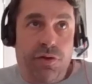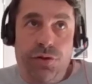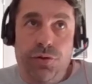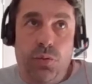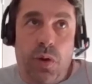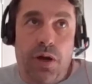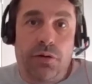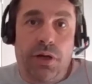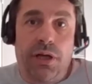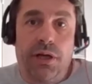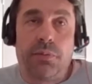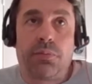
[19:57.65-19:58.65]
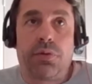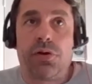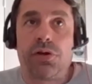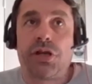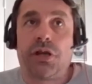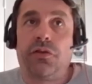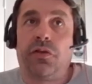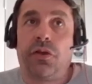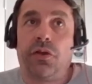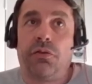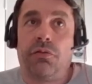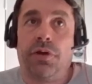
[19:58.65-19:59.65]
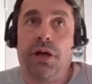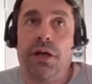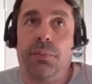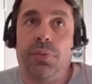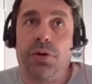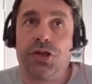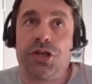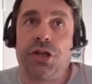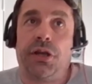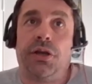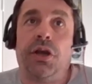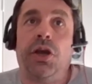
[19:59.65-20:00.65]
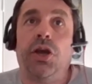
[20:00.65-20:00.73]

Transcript: 2 world-leading projects that are really pushing